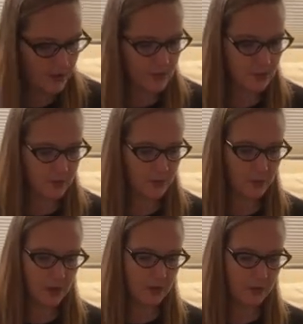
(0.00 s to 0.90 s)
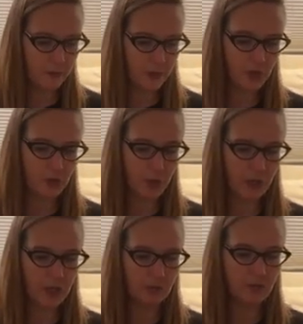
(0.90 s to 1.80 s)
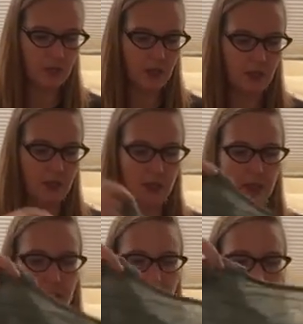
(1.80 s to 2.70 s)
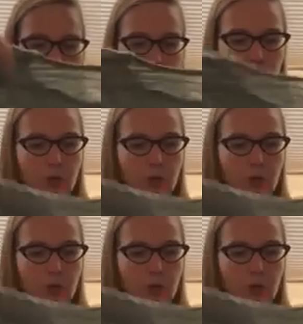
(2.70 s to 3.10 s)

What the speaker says: This is from a French market, a little linen three